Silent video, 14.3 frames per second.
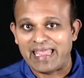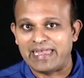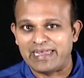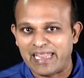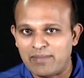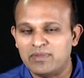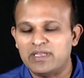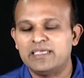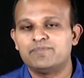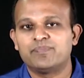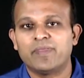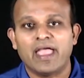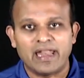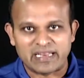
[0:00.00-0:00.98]
namely
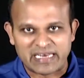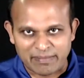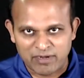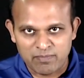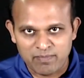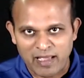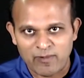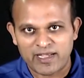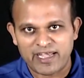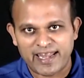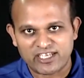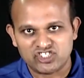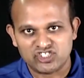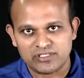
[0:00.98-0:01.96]
encrypted malware
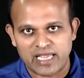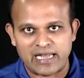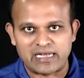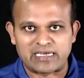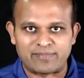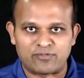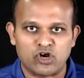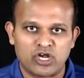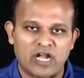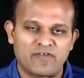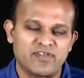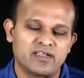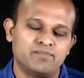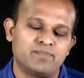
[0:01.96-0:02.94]
detection and
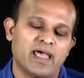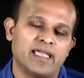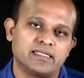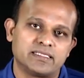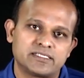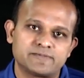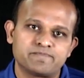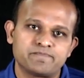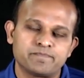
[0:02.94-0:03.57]
cryptographic compliance.